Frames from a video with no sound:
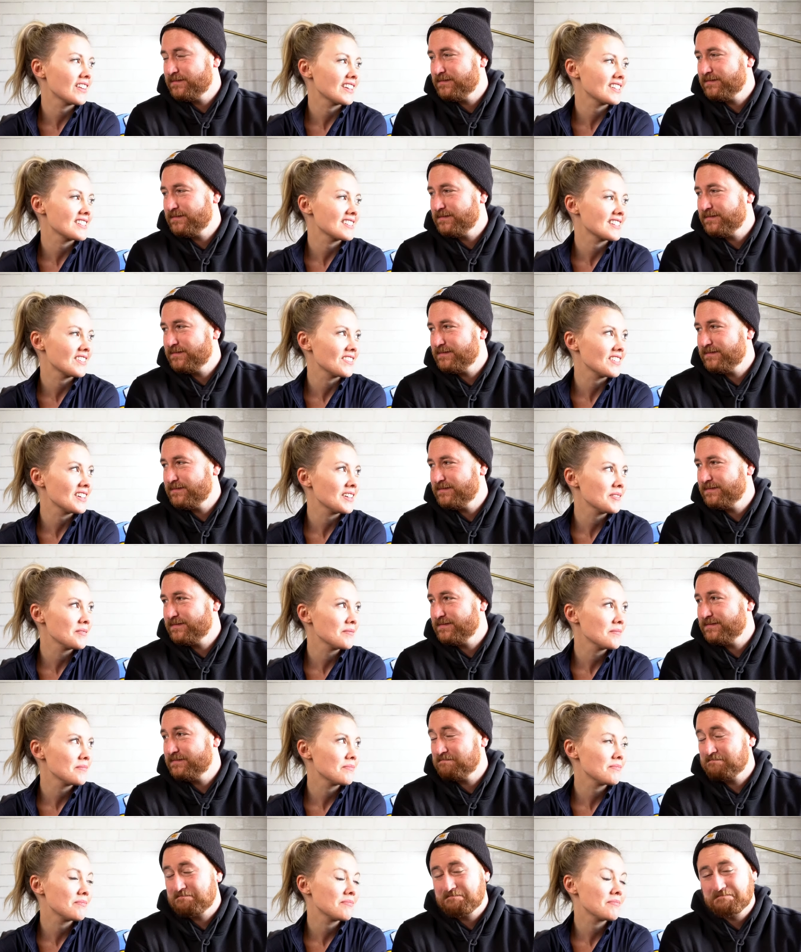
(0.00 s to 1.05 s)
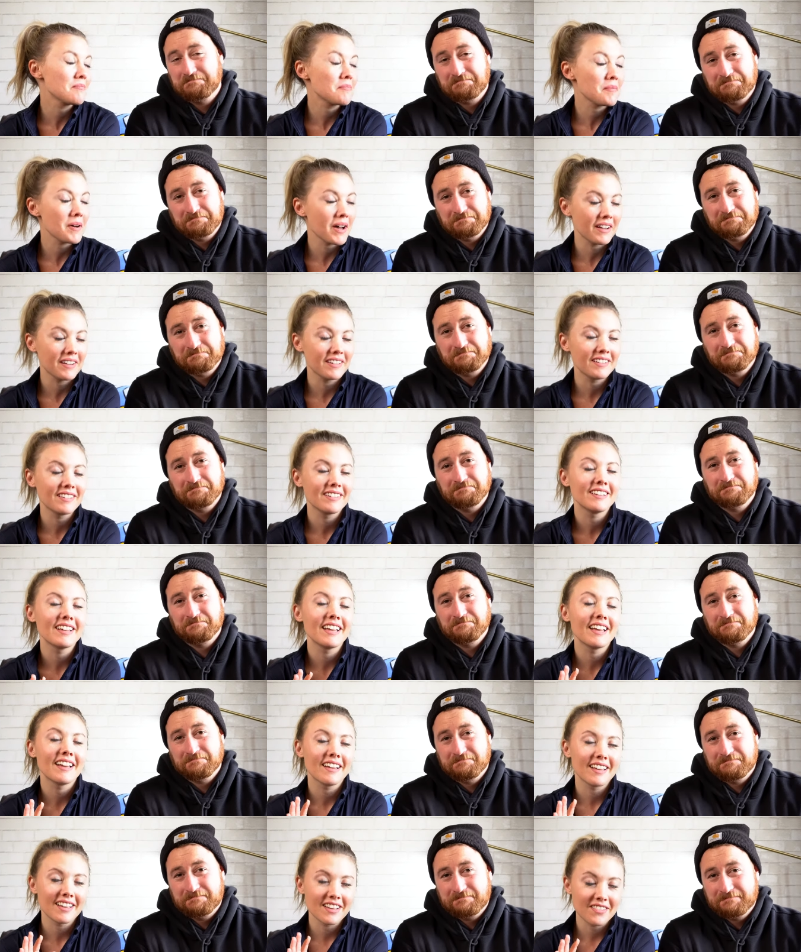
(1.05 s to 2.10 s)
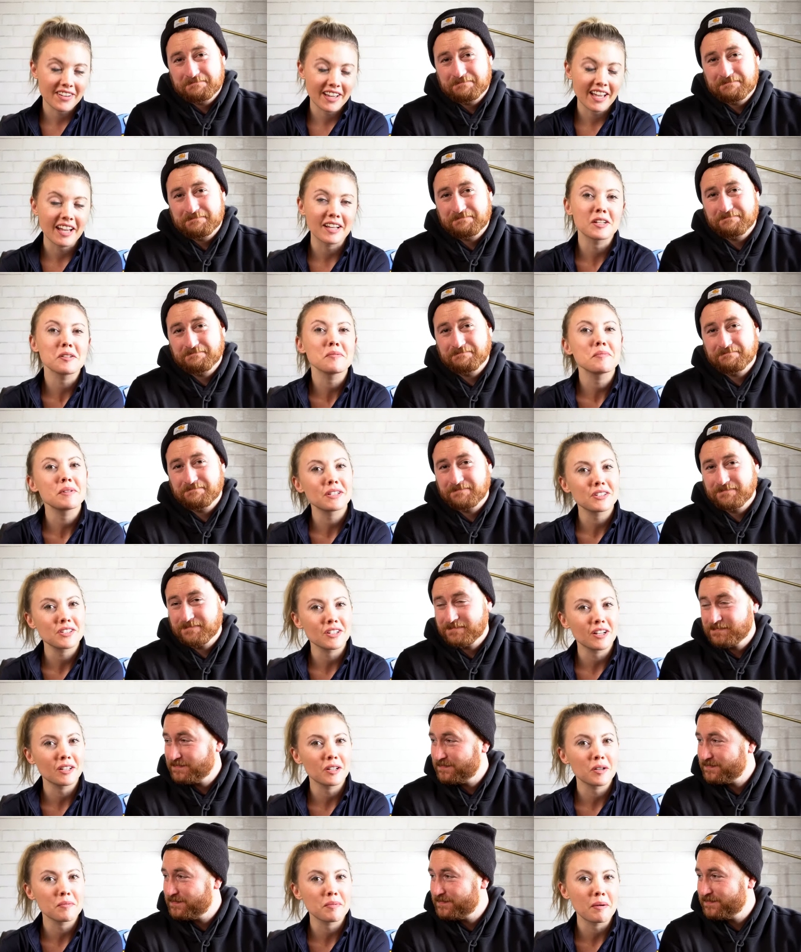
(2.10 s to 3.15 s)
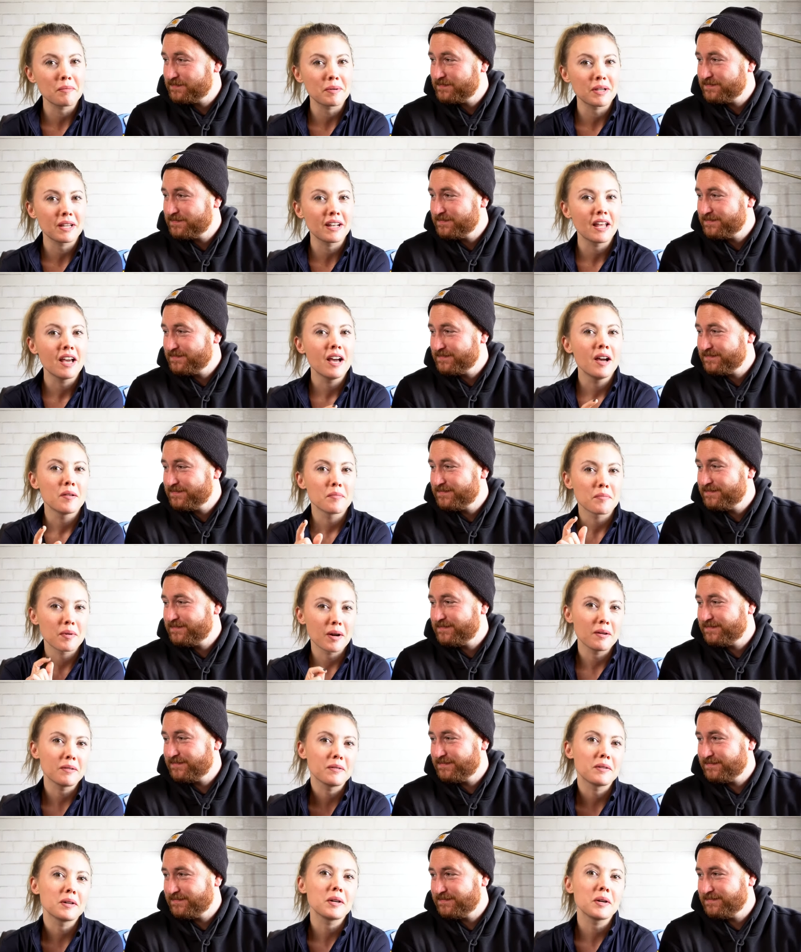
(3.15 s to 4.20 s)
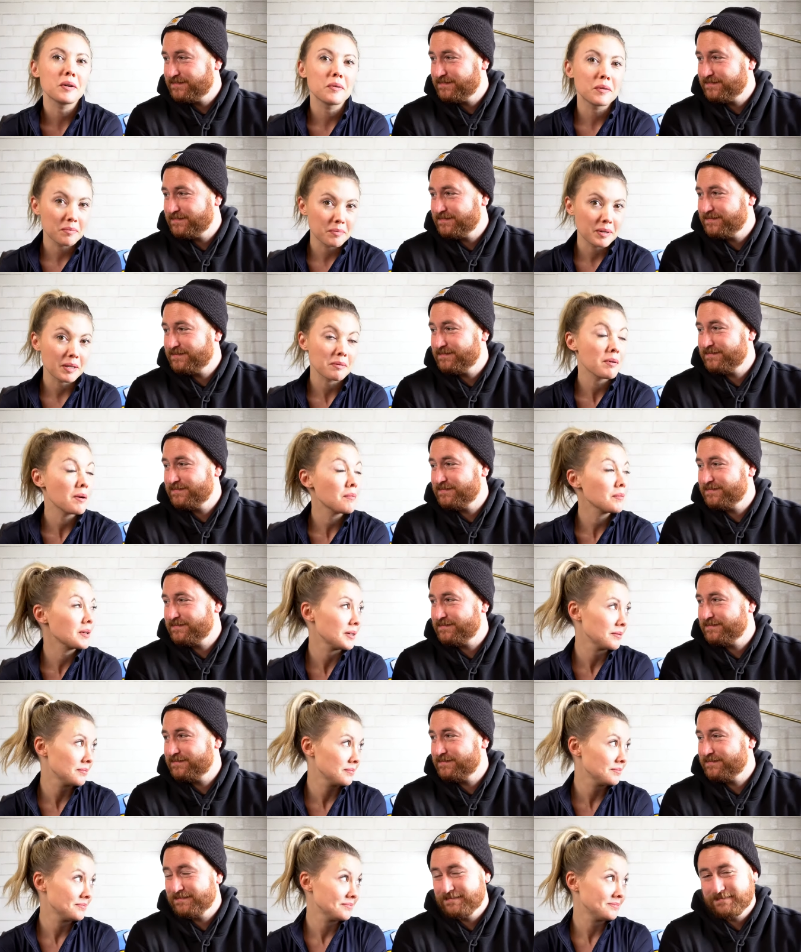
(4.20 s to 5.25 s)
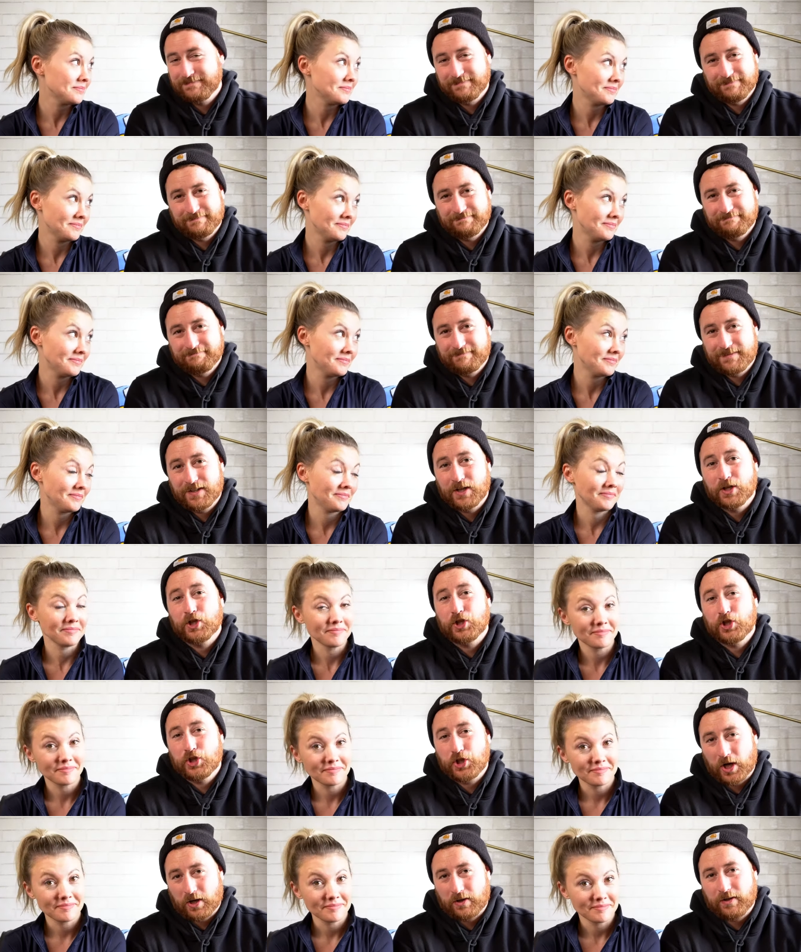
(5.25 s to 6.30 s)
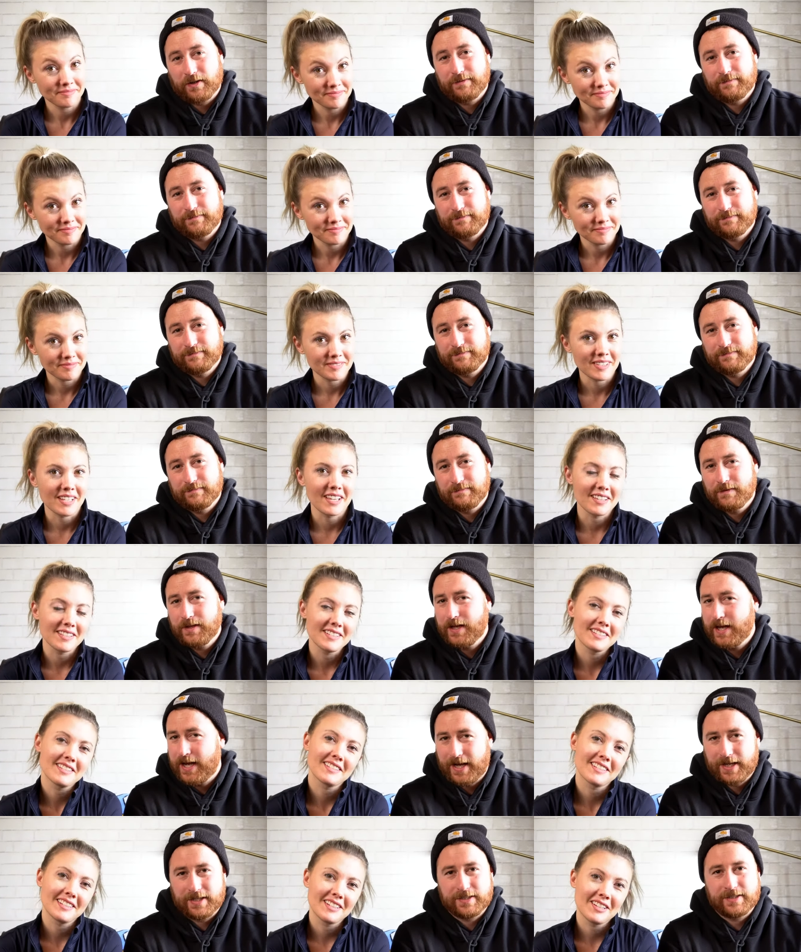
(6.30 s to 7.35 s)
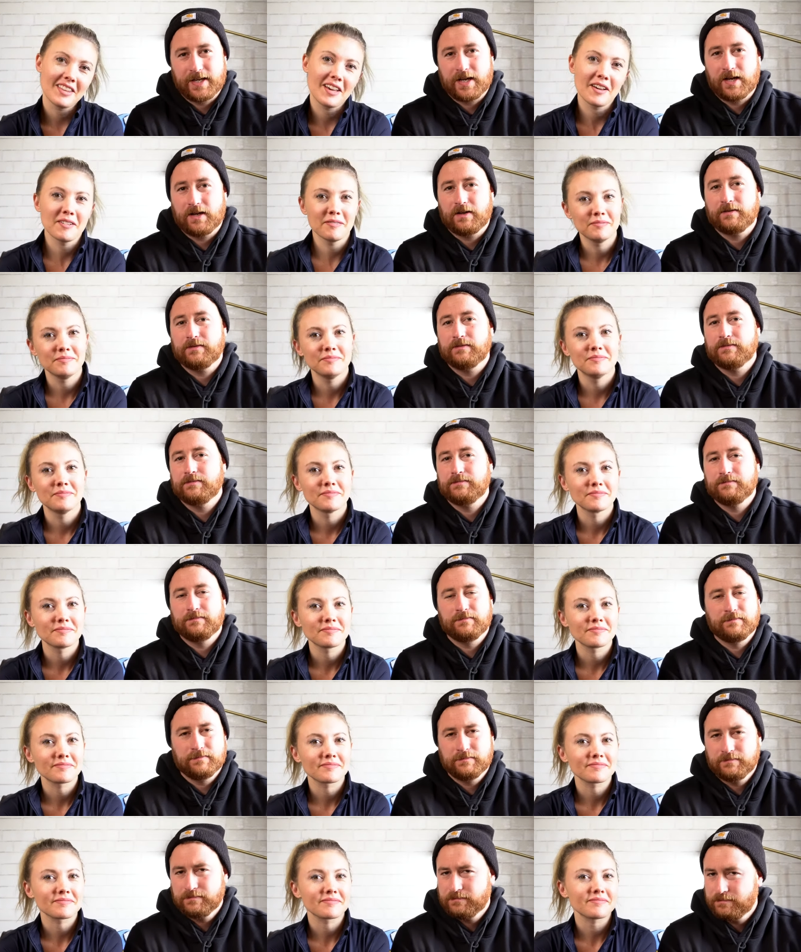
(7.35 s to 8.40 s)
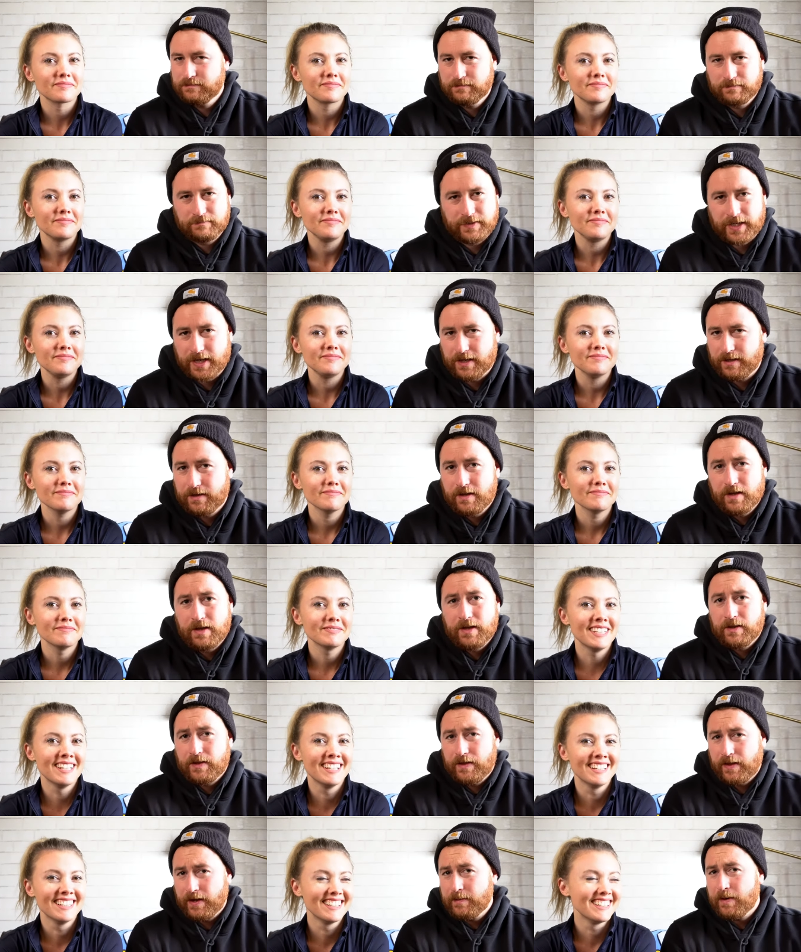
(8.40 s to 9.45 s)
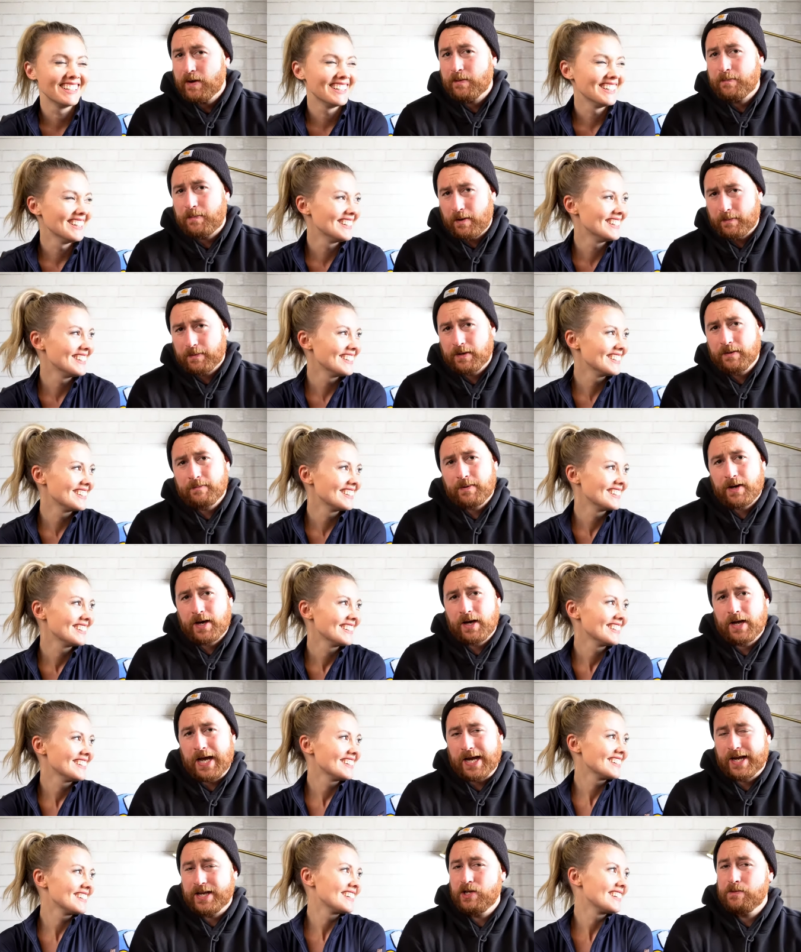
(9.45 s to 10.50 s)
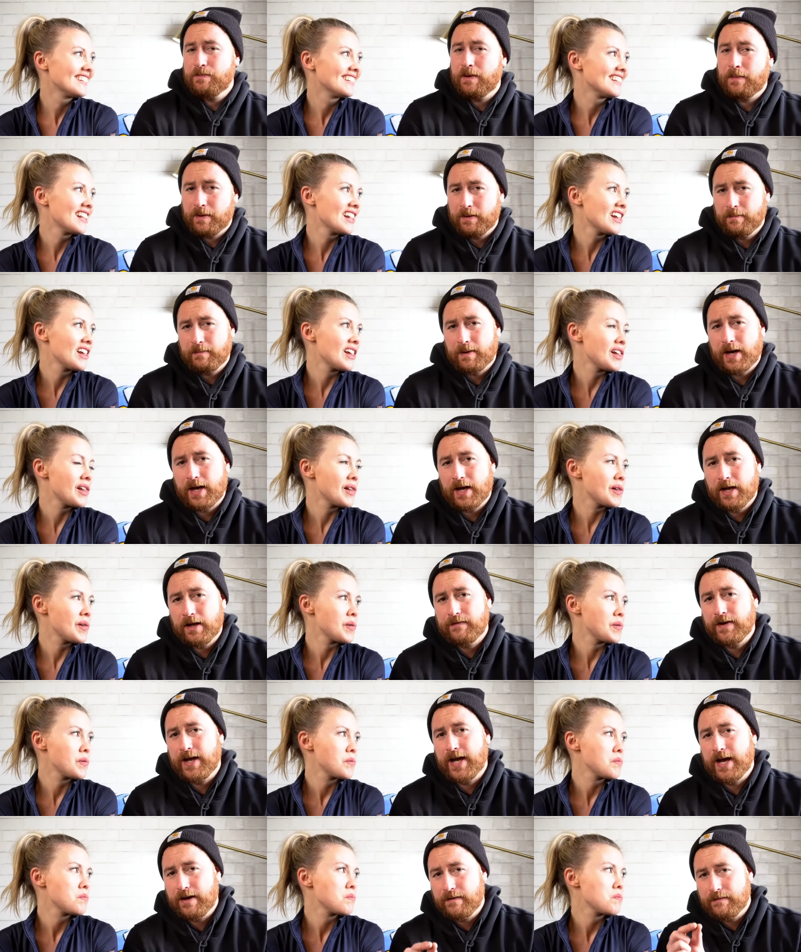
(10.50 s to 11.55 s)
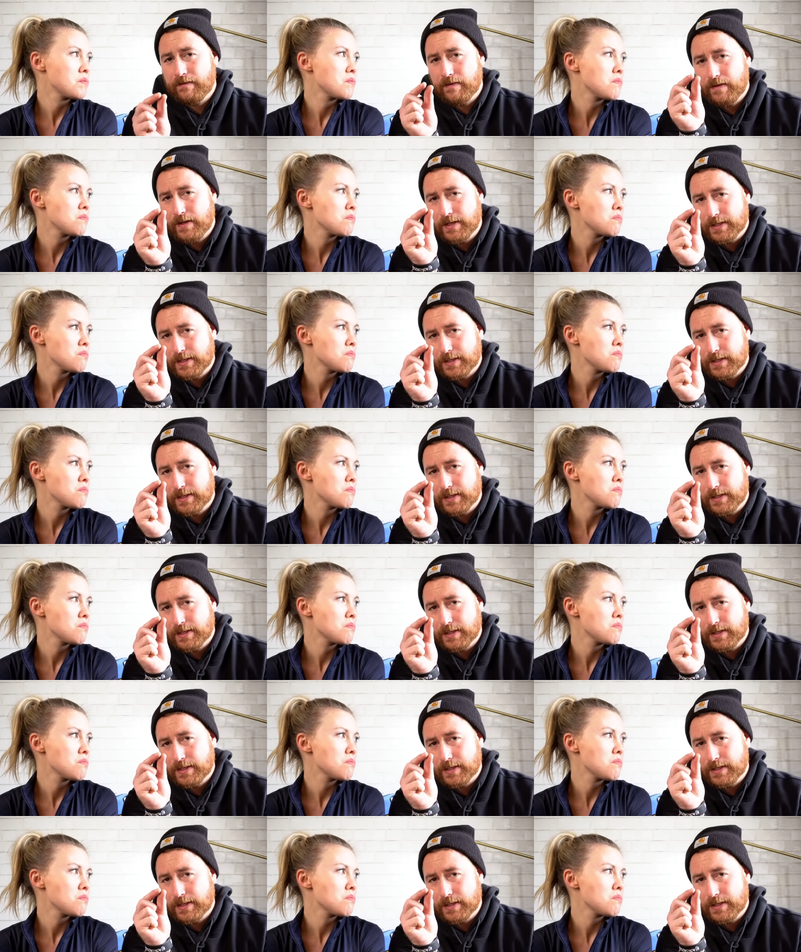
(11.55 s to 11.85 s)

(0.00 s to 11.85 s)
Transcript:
Speaker 1: Thanksgiving. But if I had to pick chocolate or pumpkin, probably would pick pumpkin.
Speaker 2: Chocolate.
Speaker 1: Yes. Hands down.
Speaker 2: Yeah. Thinking about pumpkin pie, I can do pumpkin pie if I have